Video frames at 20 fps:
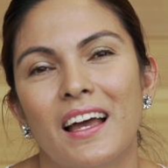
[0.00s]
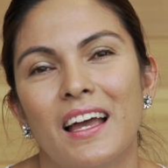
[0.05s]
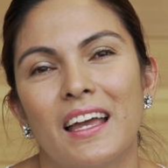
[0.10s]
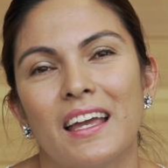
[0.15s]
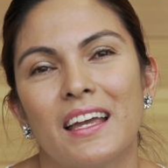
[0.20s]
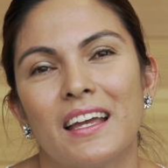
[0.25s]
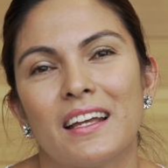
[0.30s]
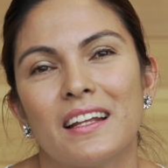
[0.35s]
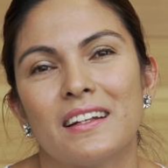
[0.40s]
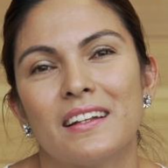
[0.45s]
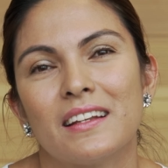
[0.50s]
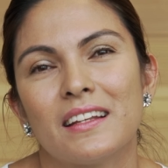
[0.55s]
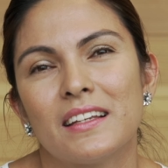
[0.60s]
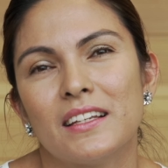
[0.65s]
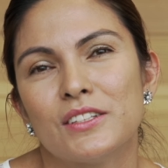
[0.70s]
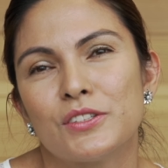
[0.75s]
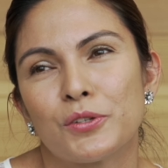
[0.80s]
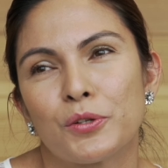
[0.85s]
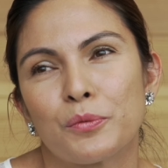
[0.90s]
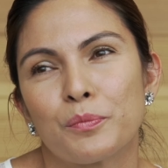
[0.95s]
And
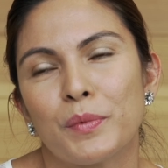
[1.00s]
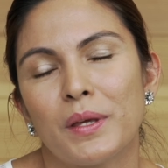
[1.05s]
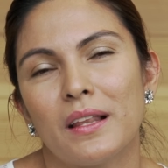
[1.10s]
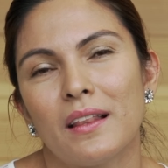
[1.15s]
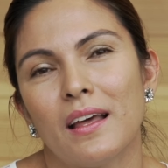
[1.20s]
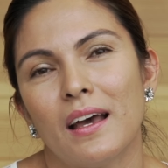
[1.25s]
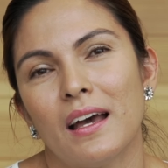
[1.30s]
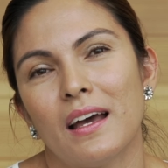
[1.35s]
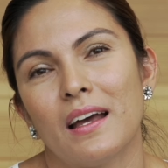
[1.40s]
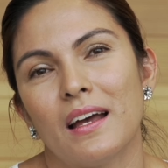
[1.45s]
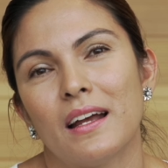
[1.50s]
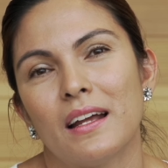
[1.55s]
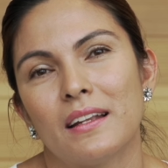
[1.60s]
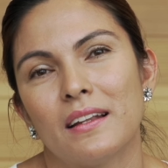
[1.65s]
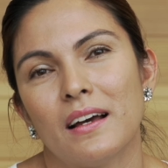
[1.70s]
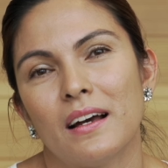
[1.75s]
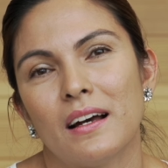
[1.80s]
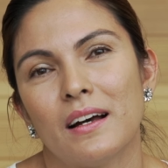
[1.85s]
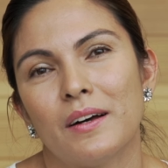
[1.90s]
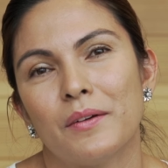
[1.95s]
he told me
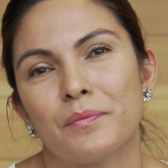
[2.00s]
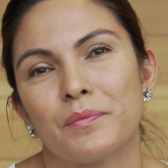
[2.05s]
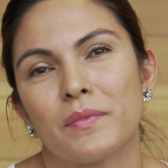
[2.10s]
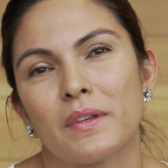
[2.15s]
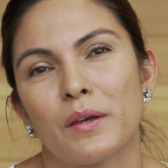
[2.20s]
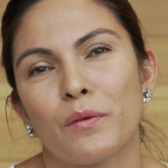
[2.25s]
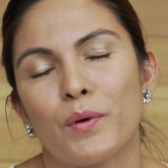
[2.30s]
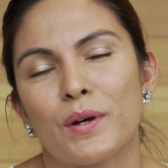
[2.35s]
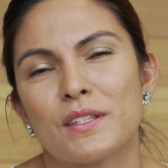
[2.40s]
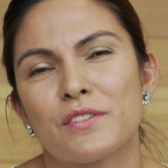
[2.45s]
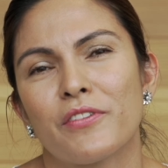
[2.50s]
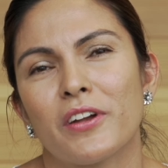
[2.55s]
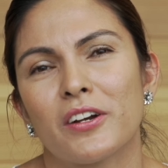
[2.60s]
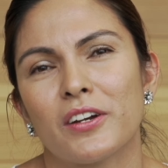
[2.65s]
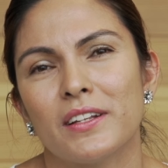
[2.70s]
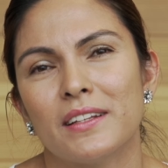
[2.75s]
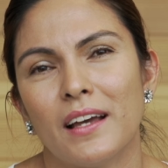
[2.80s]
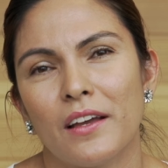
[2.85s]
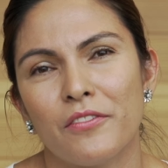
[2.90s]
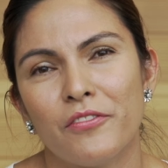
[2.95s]
that um, it was
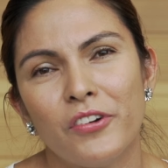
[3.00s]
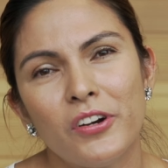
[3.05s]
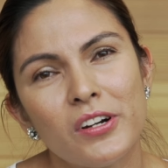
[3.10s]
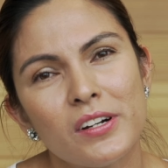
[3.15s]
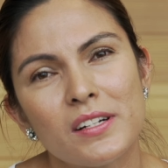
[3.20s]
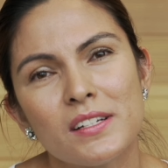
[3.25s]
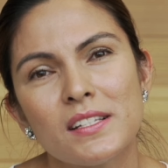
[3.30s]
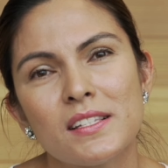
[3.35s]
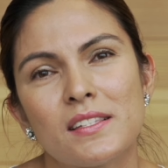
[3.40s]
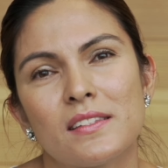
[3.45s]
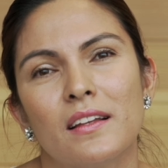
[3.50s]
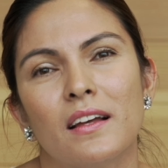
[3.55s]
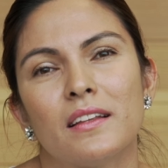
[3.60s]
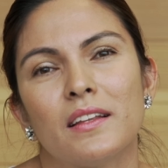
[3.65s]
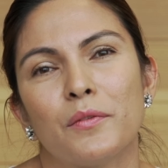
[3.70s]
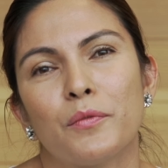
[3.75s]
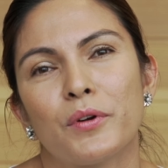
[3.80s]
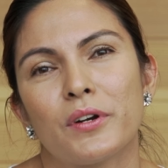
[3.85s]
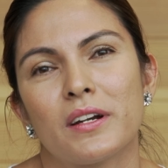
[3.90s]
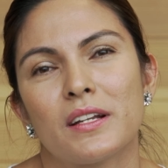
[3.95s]
very diverse, that
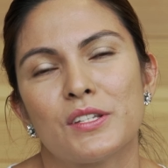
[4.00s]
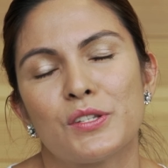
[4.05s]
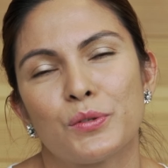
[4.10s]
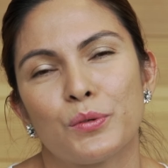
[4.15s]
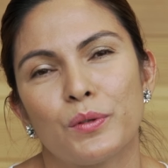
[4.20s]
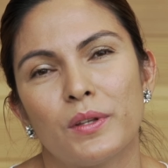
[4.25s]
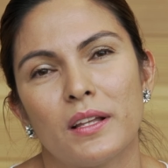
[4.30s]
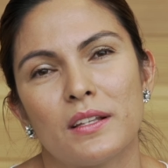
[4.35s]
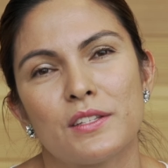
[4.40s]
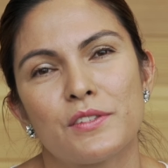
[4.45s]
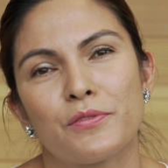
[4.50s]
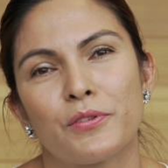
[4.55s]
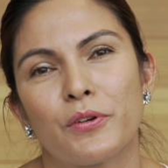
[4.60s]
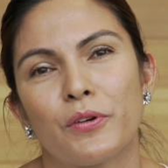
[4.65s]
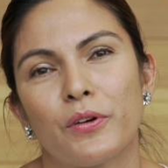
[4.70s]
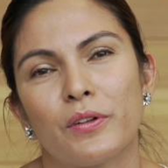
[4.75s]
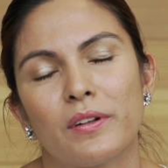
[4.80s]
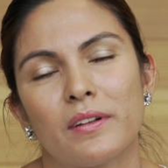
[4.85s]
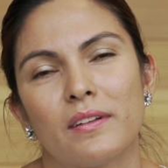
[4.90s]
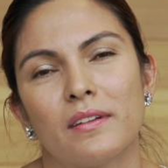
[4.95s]
there were students
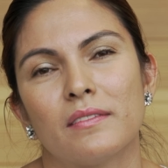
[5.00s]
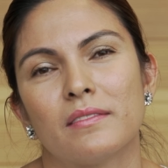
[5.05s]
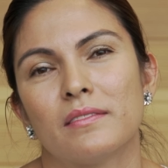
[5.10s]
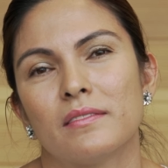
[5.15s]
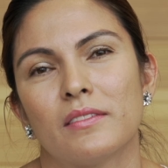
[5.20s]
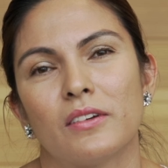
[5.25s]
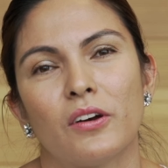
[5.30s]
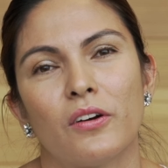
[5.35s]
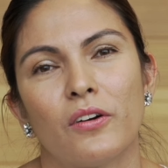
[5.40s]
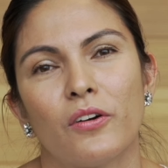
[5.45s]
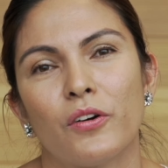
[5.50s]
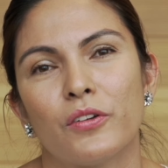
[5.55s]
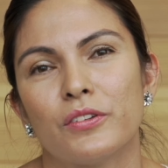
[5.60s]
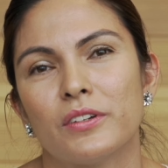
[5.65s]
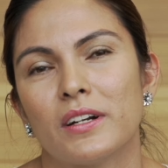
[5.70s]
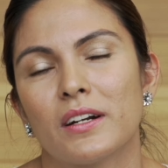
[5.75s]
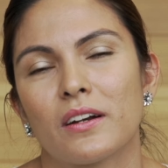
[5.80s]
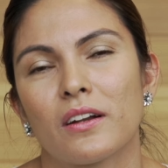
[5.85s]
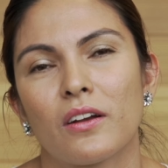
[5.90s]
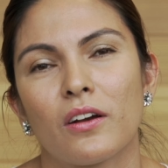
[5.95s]
from
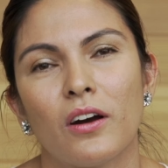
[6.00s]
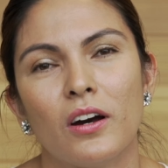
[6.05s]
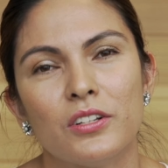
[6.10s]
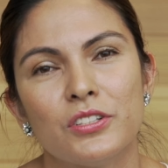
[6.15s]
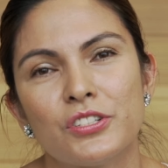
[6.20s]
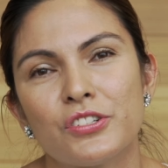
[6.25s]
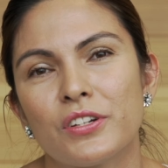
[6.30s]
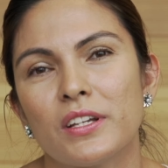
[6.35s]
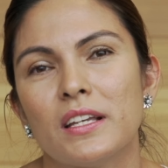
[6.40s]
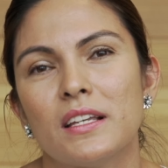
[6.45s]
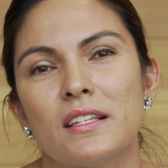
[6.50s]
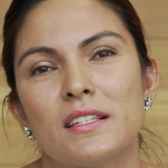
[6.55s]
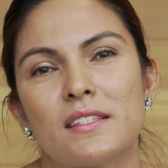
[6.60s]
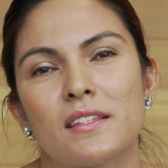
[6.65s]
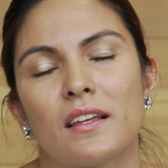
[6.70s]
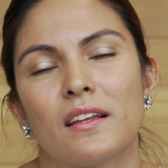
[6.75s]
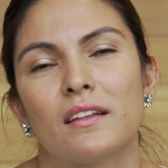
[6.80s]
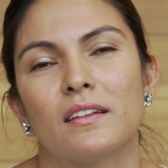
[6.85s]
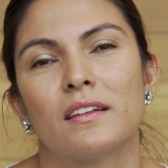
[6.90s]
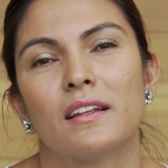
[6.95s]
other
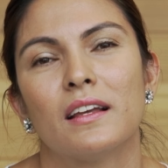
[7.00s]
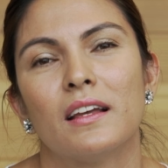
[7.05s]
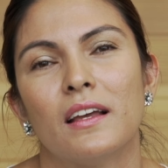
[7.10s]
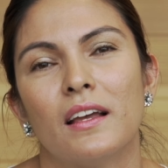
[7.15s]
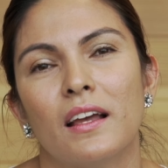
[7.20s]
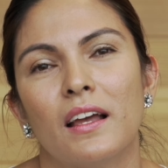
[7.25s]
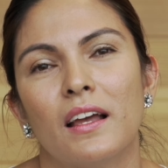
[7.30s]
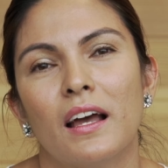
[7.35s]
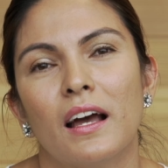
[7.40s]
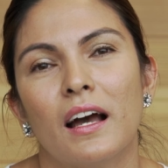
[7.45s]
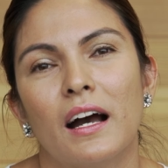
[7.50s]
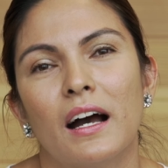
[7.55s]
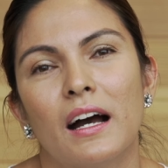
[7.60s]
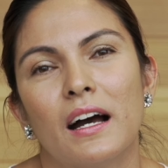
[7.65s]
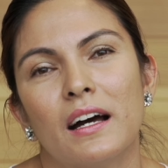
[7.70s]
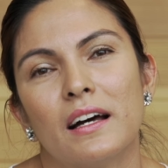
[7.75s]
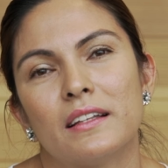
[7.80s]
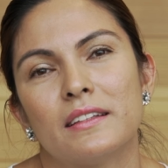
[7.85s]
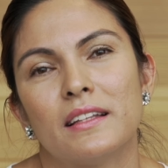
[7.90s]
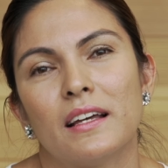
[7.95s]
countries and
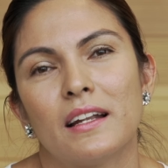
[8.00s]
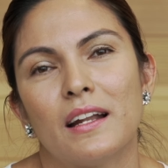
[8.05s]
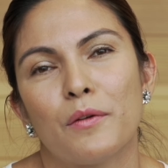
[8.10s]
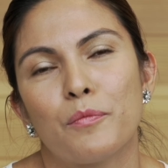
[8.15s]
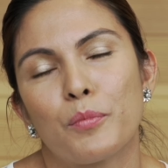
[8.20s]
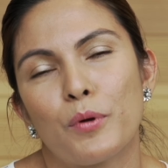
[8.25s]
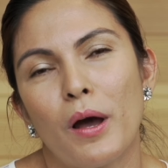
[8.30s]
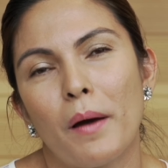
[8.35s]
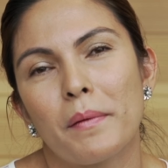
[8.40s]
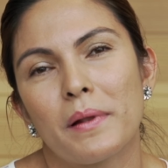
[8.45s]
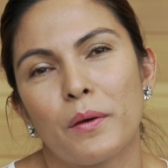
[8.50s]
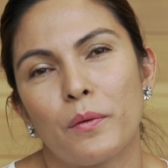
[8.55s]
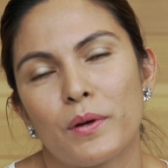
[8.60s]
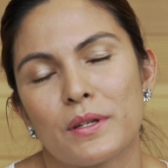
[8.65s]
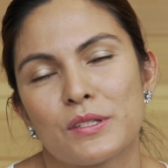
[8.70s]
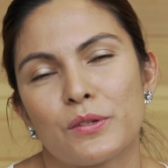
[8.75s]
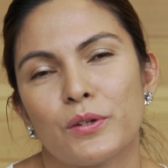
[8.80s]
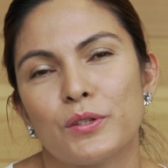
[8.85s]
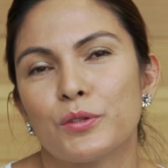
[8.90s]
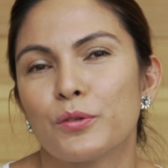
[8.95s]
uh, that I probably
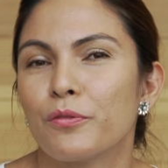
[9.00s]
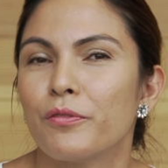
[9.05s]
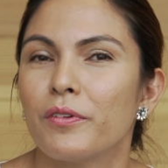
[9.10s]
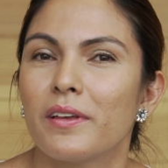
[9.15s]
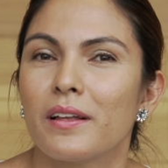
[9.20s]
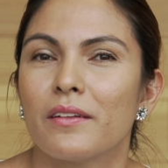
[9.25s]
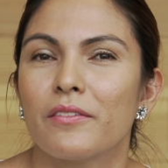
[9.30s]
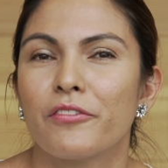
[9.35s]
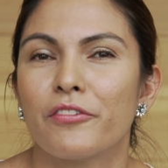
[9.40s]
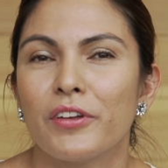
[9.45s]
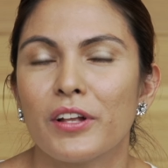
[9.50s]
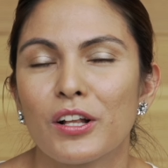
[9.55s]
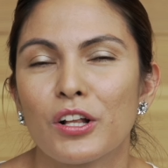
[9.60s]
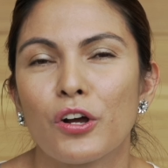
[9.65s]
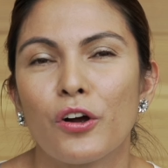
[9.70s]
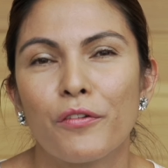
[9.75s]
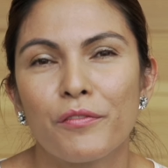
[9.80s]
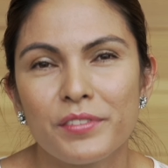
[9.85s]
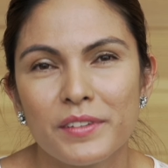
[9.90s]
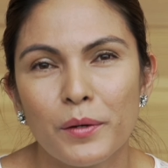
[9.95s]
was going to be, feel
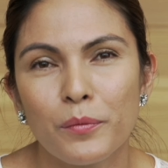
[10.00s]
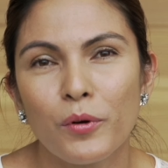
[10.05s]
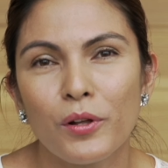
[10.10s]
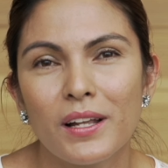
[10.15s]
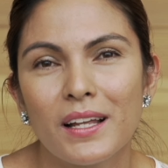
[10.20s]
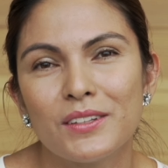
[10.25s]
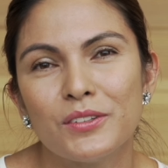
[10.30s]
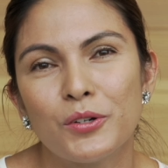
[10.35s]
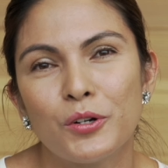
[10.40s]
comfortable at